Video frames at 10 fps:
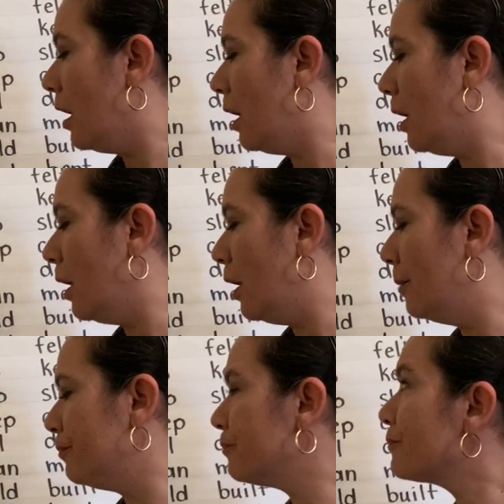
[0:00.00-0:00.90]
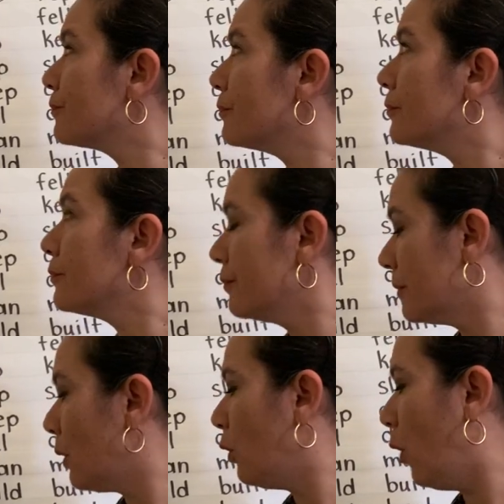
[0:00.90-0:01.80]

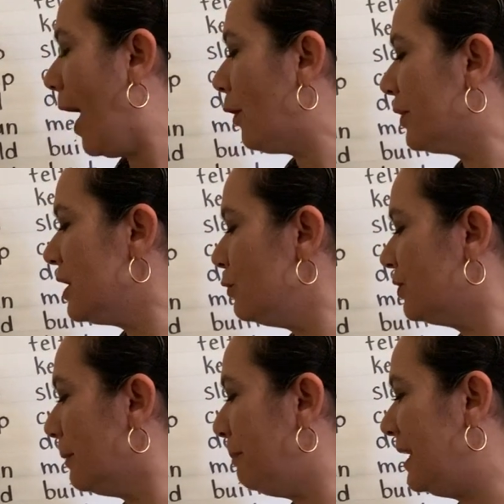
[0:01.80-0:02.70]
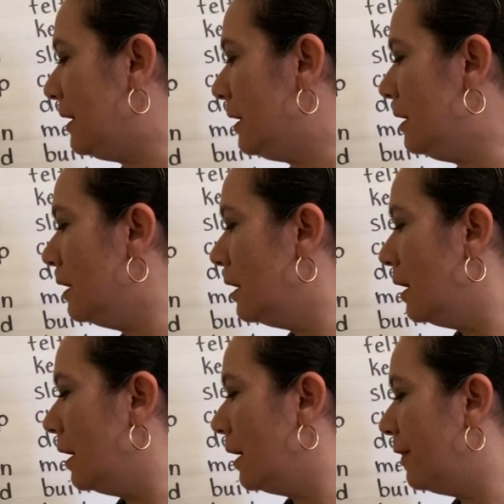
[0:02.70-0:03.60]
well, I already used the P.
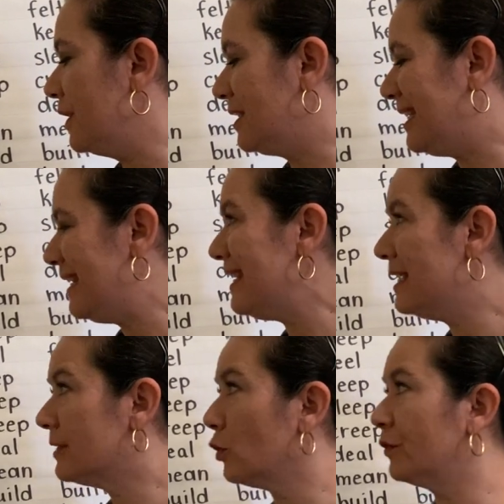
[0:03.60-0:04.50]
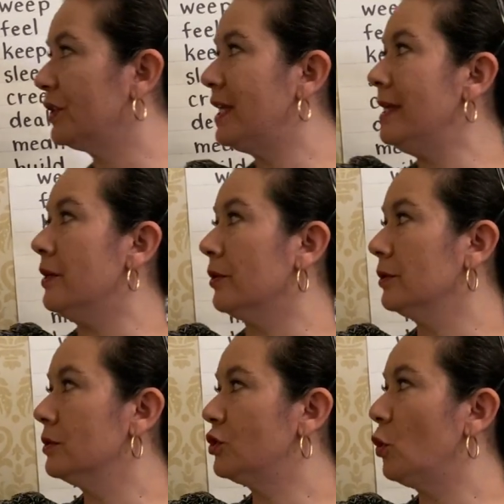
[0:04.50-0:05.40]
The T is over
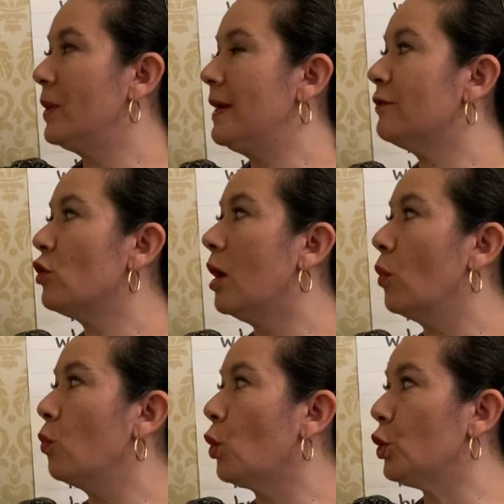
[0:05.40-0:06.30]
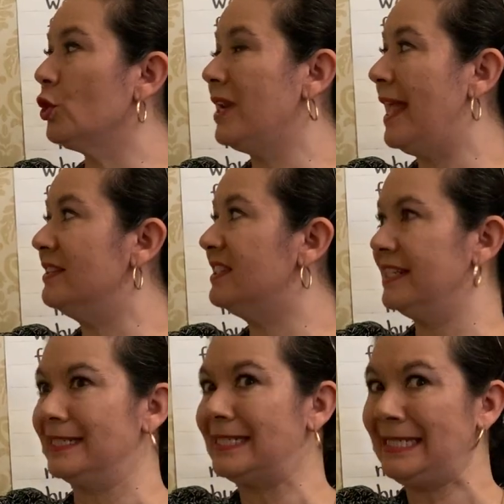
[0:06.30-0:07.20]
here. So whenever a word ends in
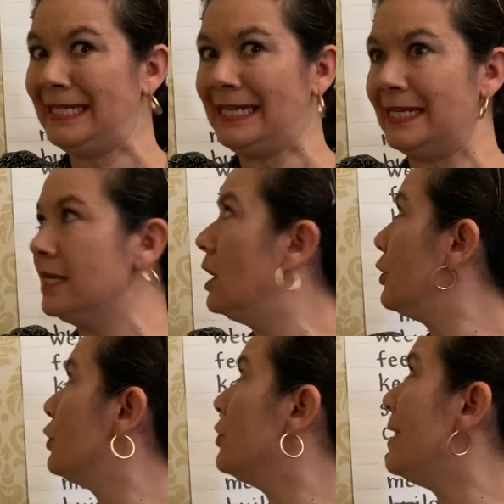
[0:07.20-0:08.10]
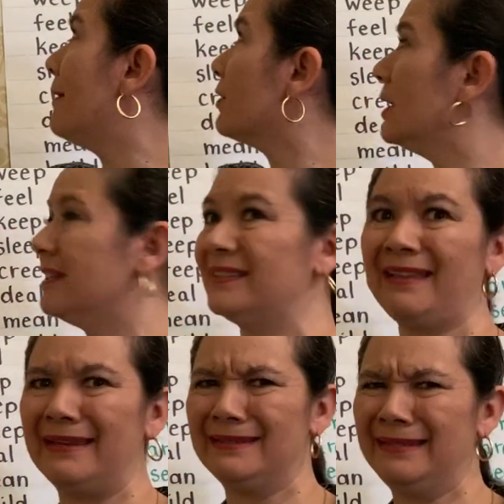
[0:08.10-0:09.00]
a T, you're never gonna
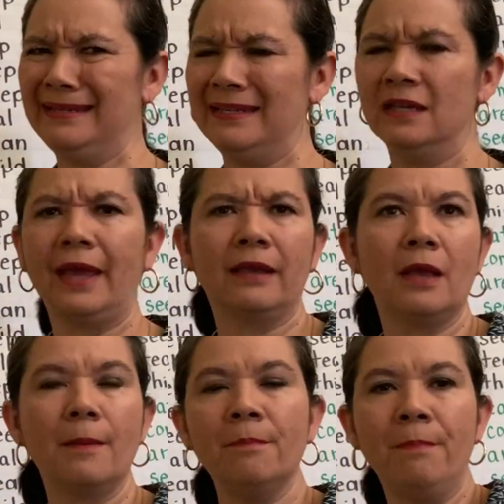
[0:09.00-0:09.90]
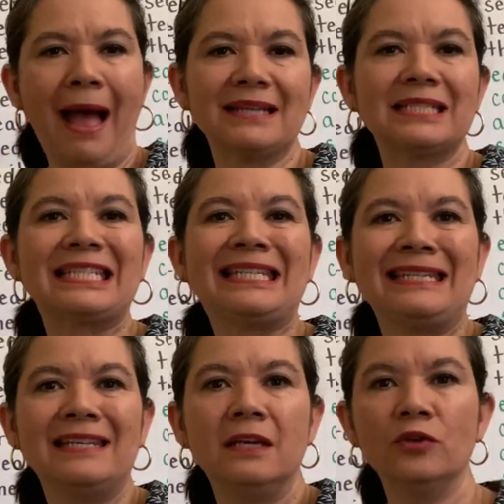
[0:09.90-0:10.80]
say T, like bat.
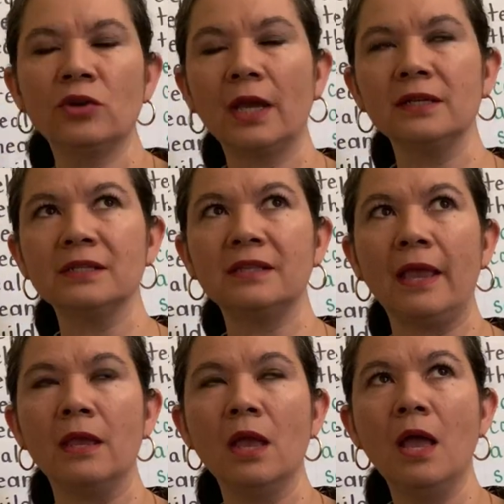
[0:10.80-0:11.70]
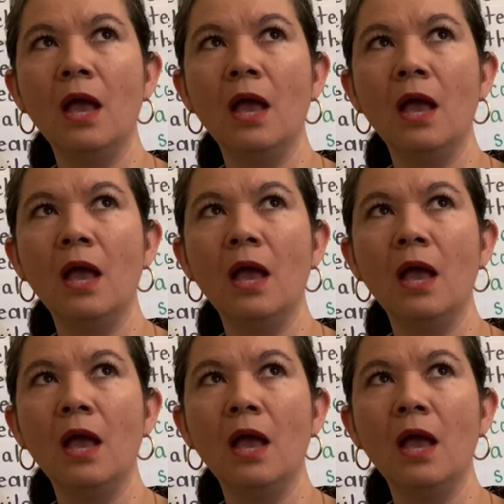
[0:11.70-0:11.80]
You're not gonna say,